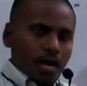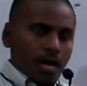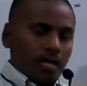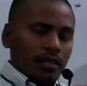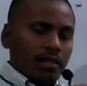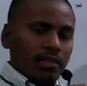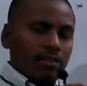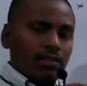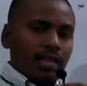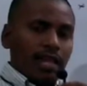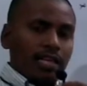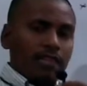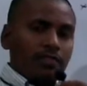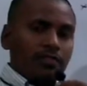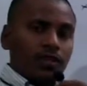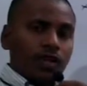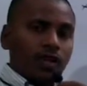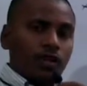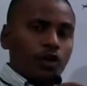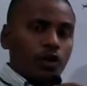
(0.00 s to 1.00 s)
In this class
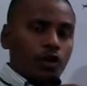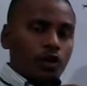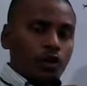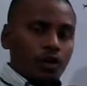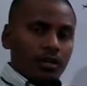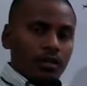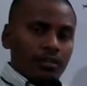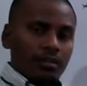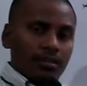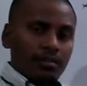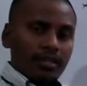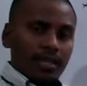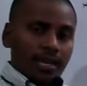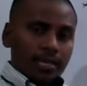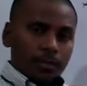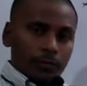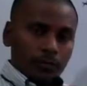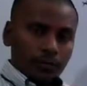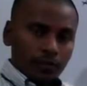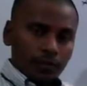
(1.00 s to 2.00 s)
we are going to discuss
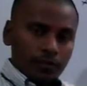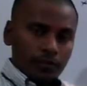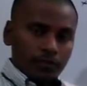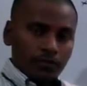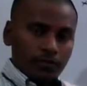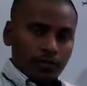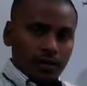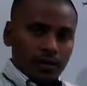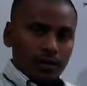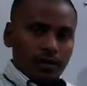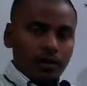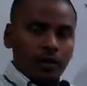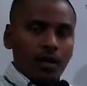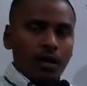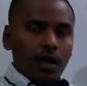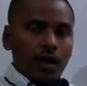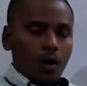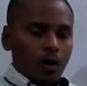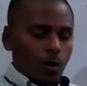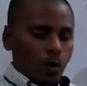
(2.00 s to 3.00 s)
explanation for
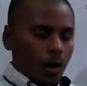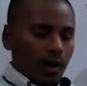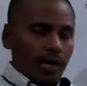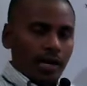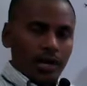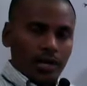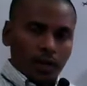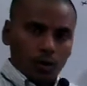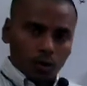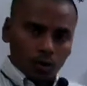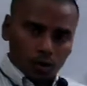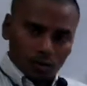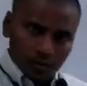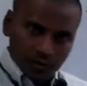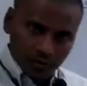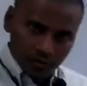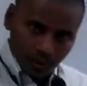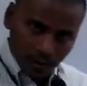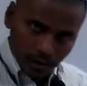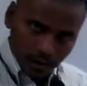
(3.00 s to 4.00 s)
quantitative
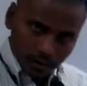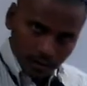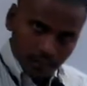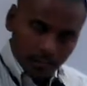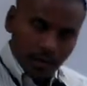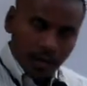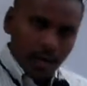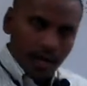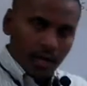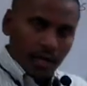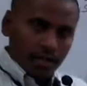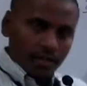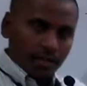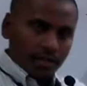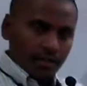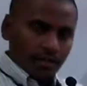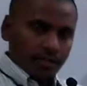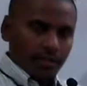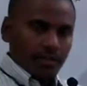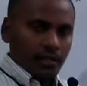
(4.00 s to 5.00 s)
questions from
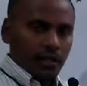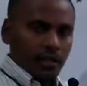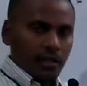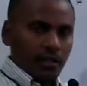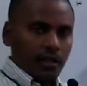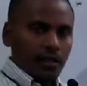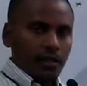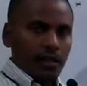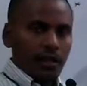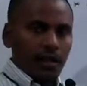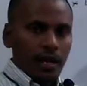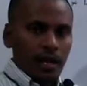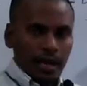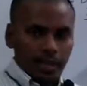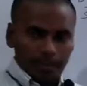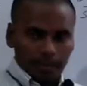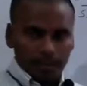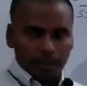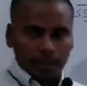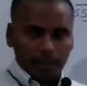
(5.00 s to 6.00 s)
CGL
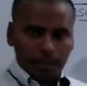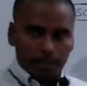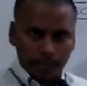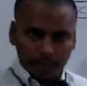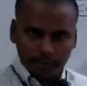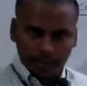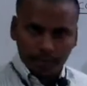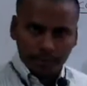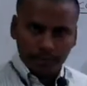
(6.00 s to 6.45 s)
8th paper.